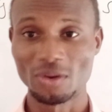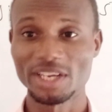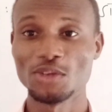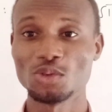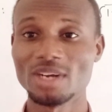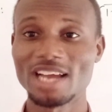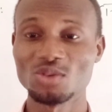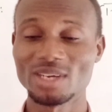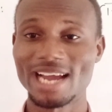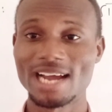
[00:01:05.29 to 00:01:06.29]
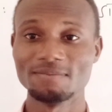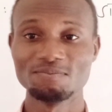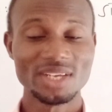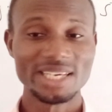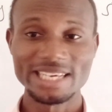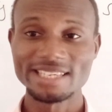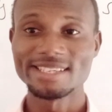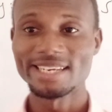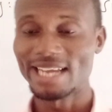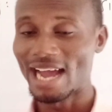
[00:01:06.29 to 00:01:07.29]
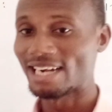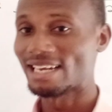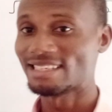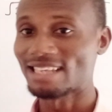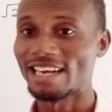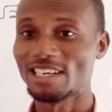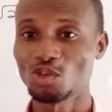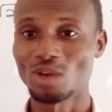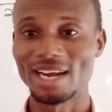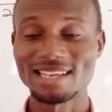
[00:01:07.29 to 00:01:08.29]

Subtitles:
okay, so that we can easily understand this one.